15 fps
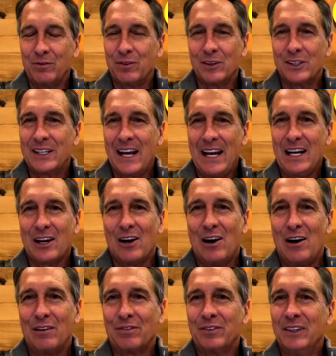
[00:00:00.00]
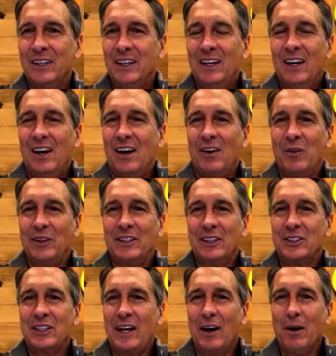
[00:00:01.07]
for takeoff with
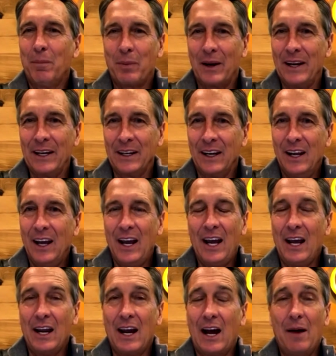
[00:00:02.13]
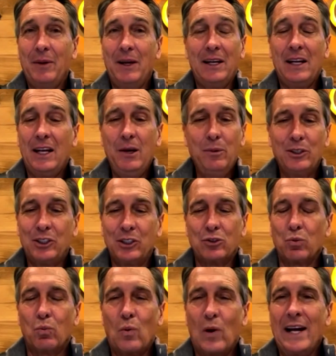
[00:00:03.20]
this airplane. And I mean, he was
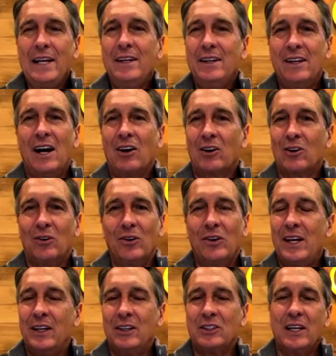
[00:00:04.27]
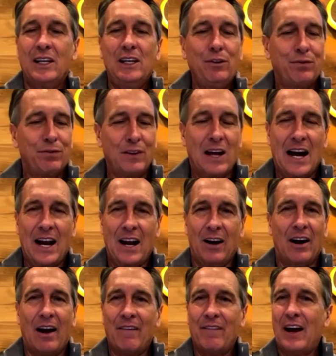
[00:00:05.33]
as white knuckled as any flyer
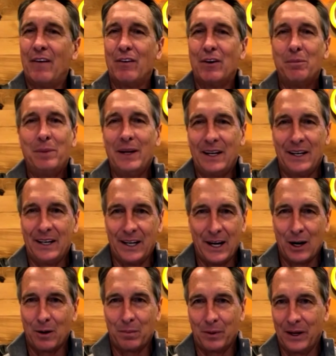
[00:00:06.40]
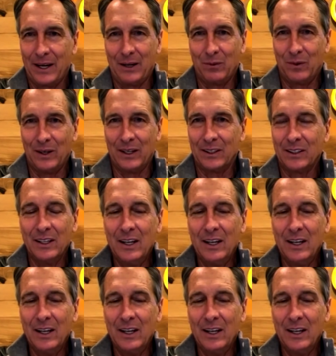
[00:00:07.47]
I've ever been in an airplane with,